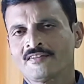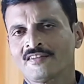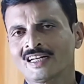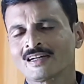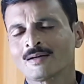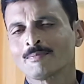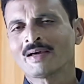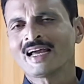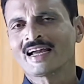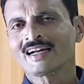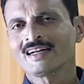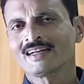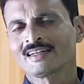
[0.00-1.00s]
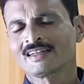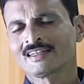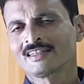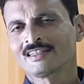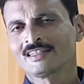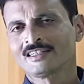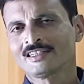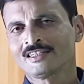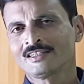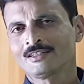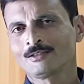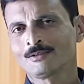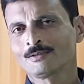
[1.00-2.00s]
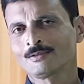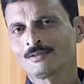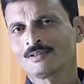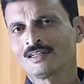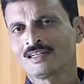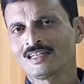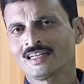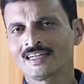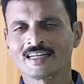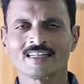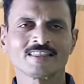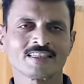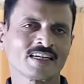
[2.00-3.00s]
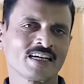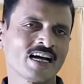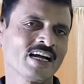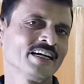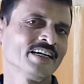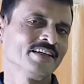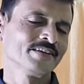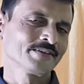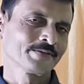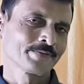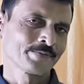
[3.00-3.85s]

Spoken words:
Welcome back to Literature Guide.